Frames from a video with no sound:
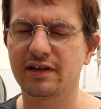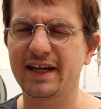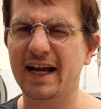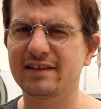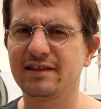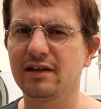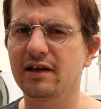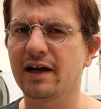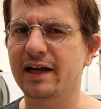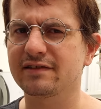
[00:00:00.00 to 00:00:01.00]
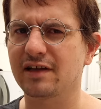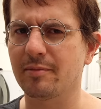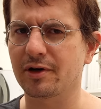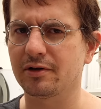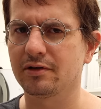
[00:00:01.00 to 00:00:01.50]
diactylic
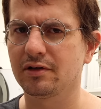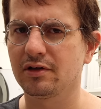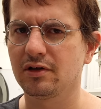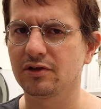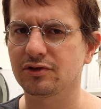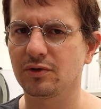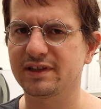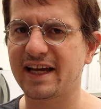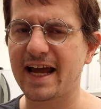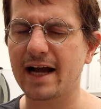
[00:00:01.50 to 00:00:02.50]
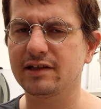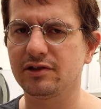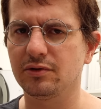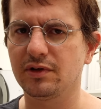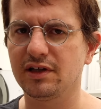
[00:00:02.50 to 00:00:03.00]
hexameter. So a
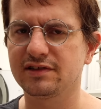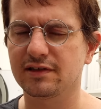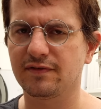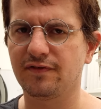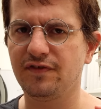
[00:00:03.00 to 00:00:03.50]
diactyl is a